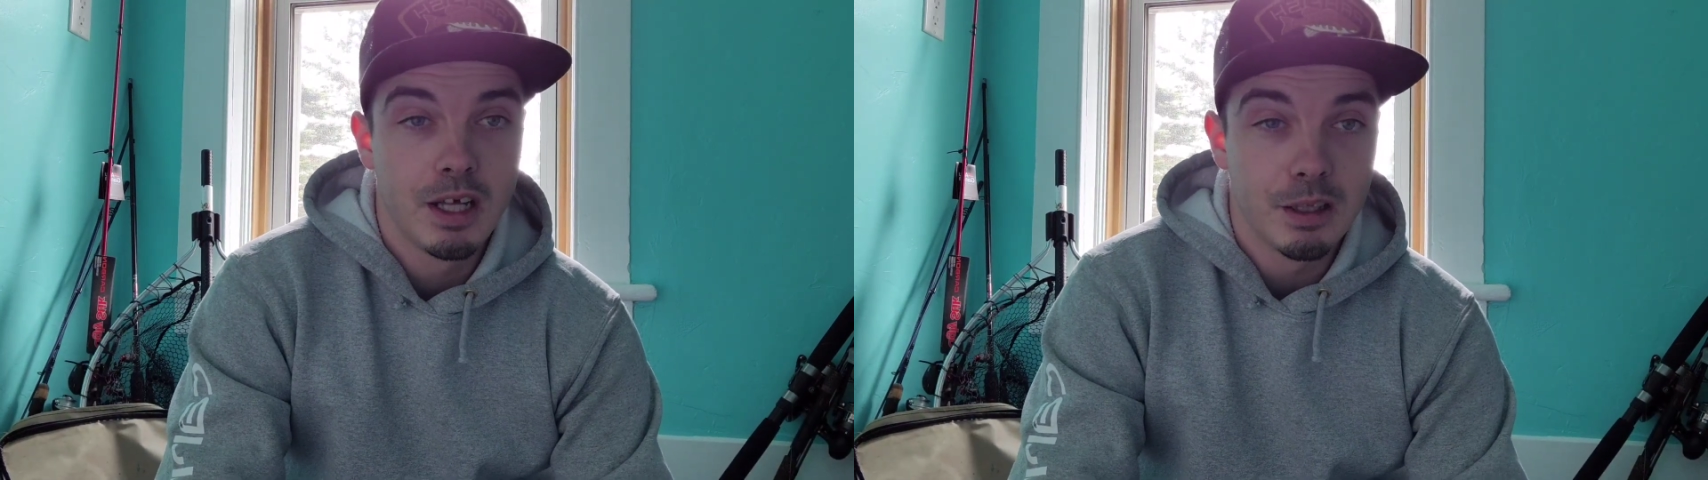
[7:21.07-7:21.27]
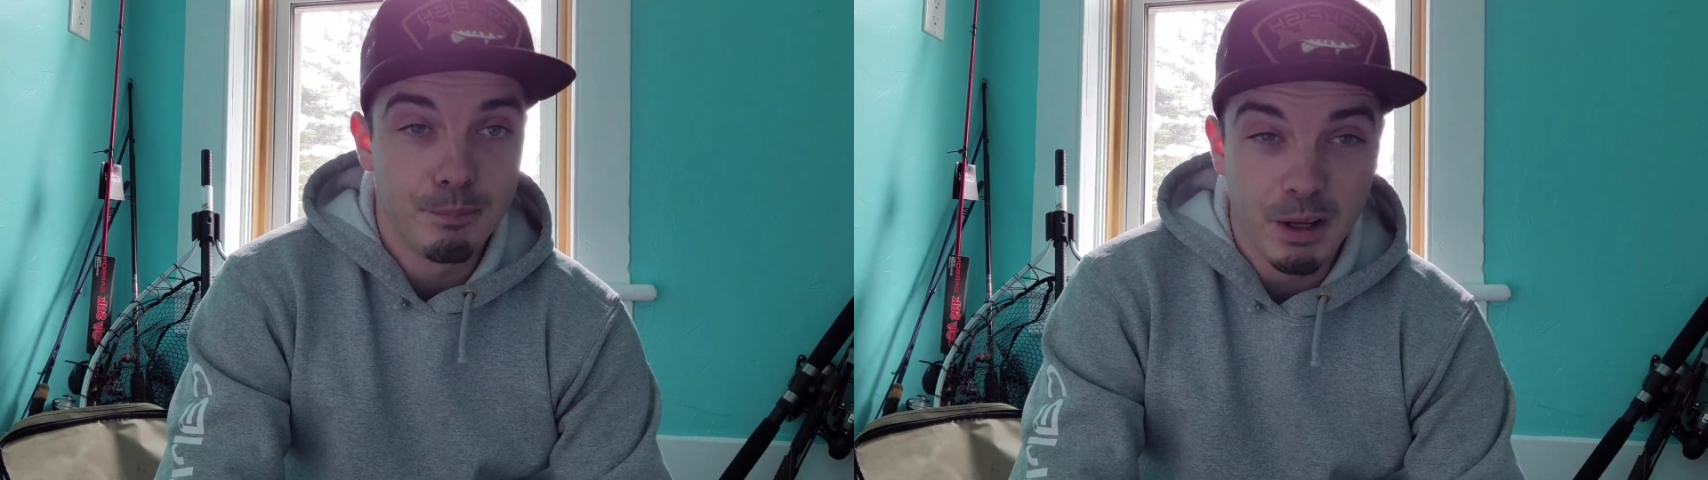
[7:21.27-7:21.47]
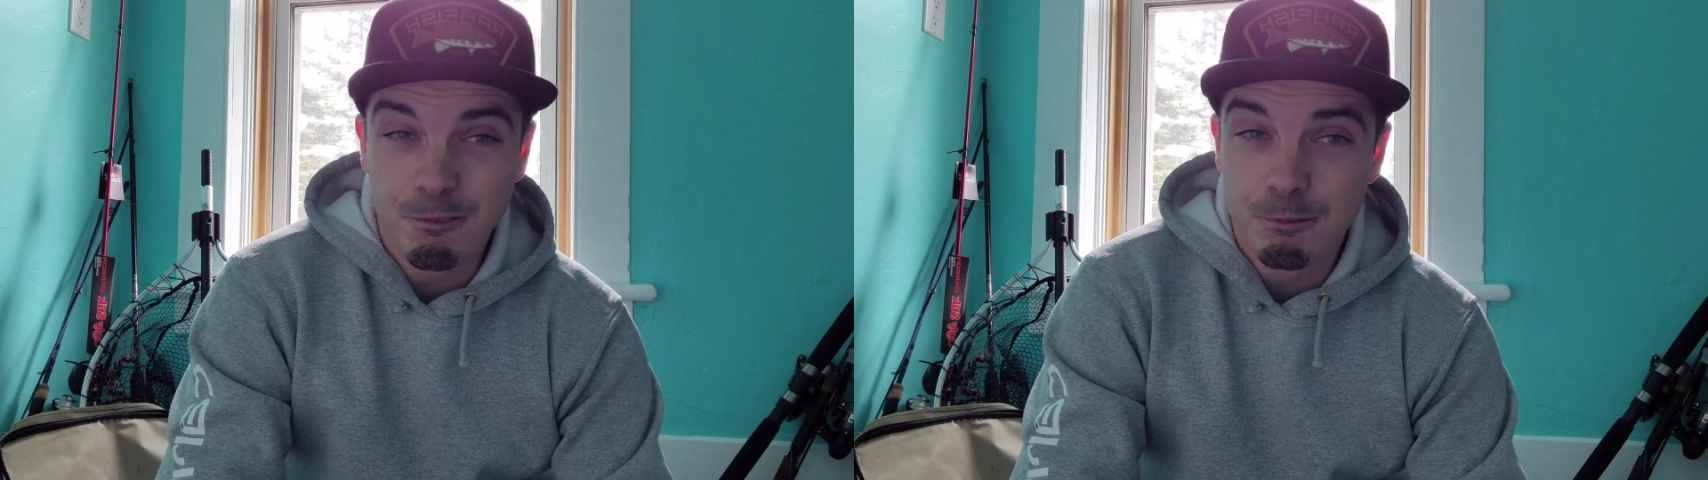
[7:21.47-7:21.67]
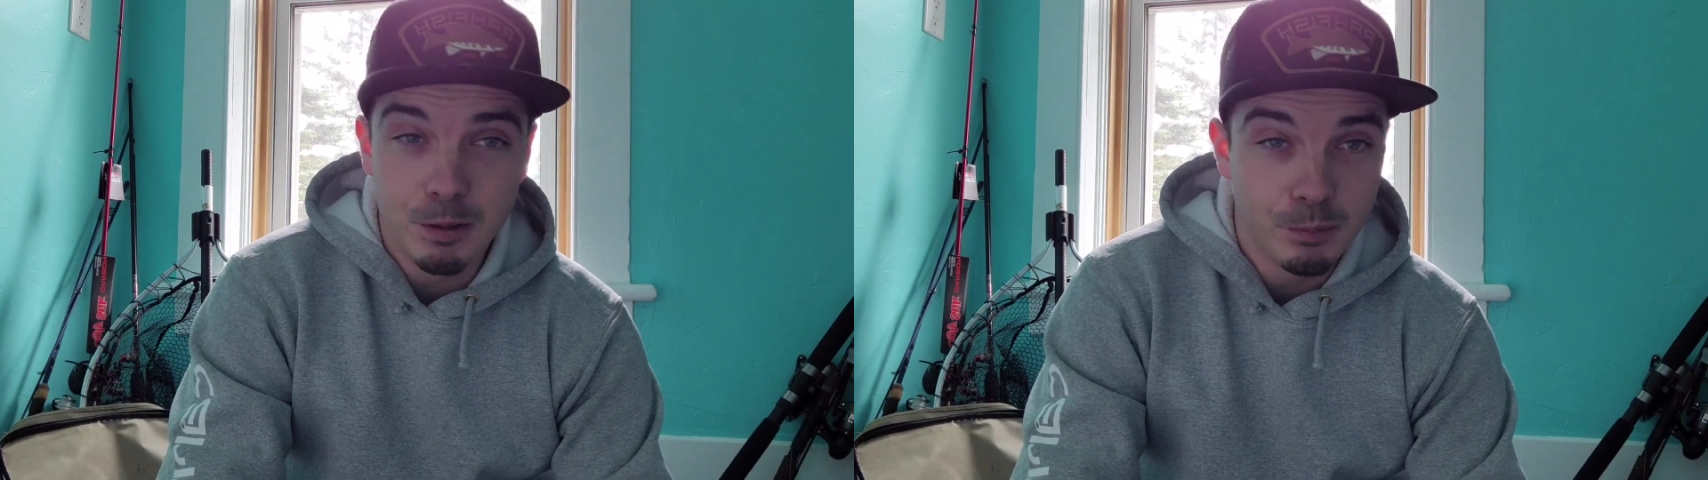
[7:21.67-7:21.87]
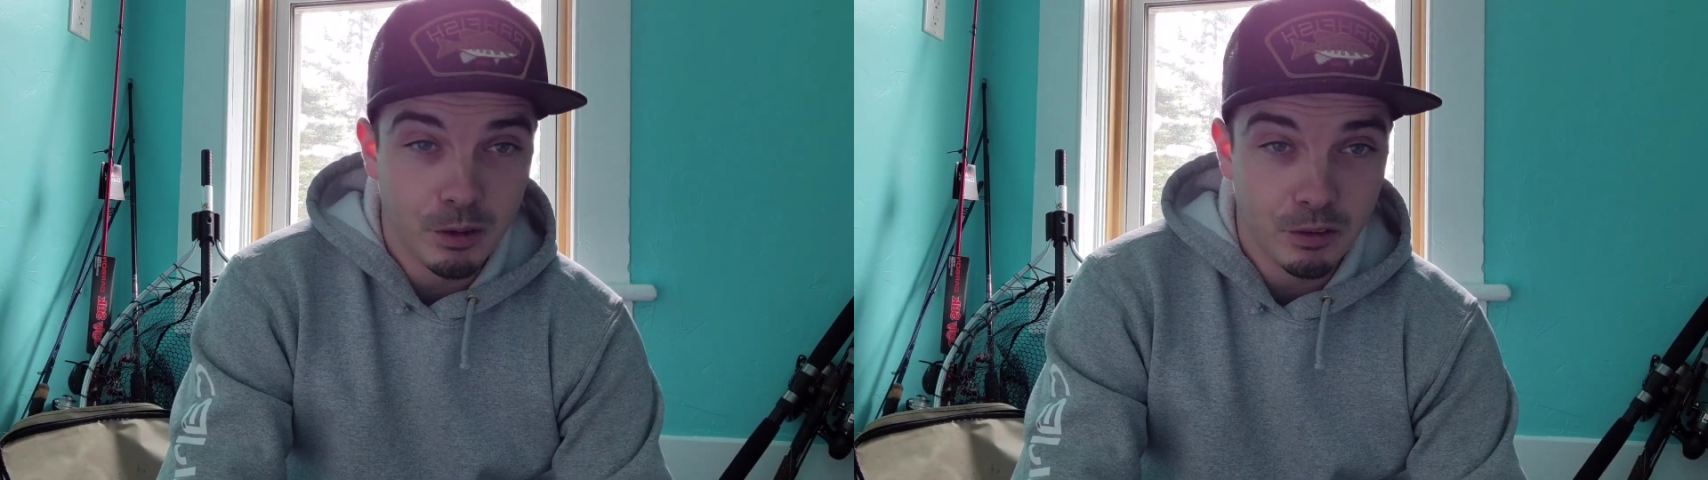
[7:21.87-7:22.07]
the big
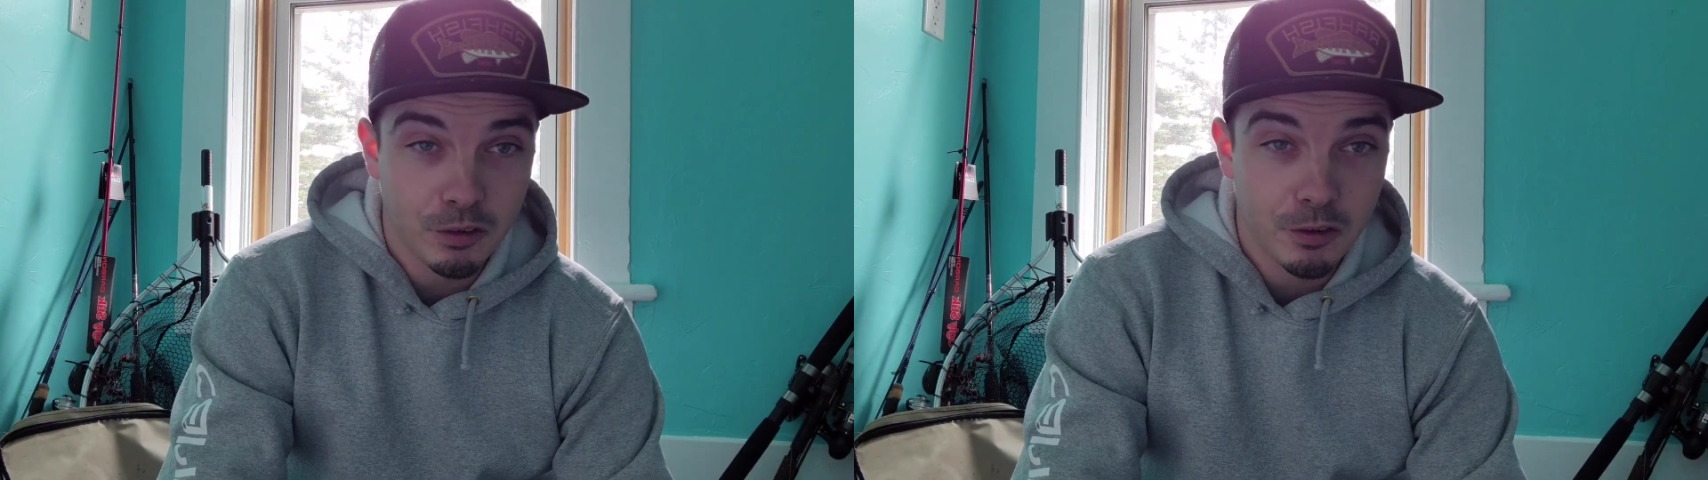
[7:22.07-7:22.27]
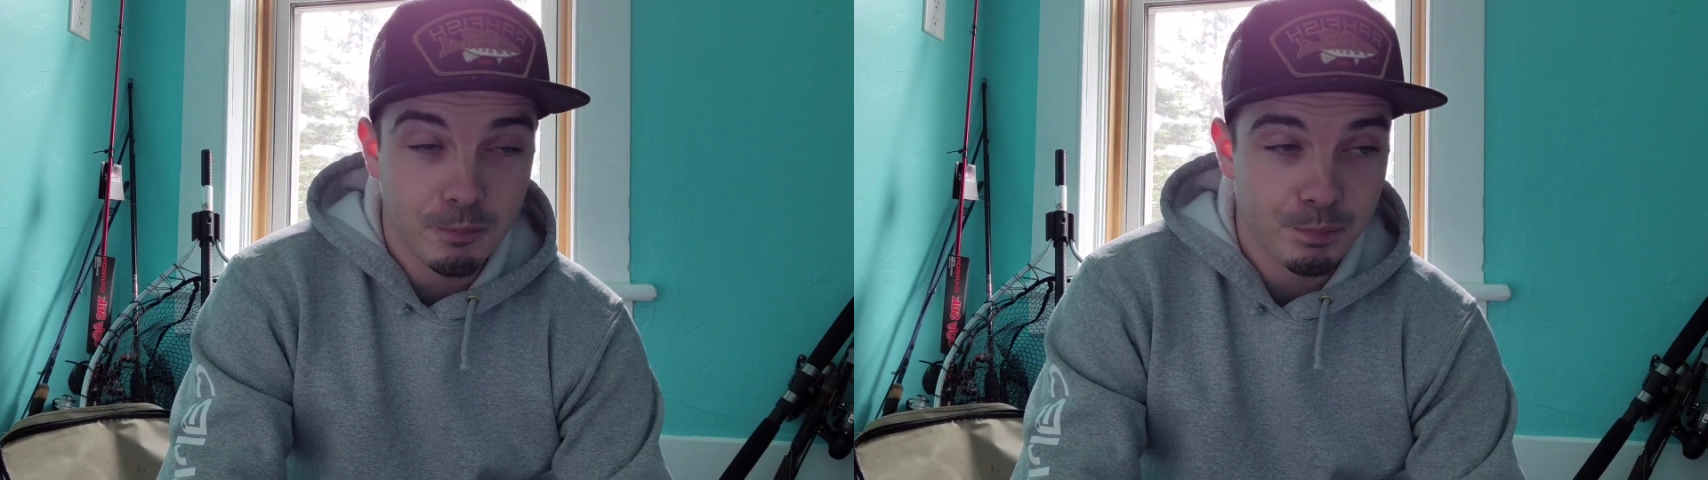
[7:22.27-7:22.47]
females.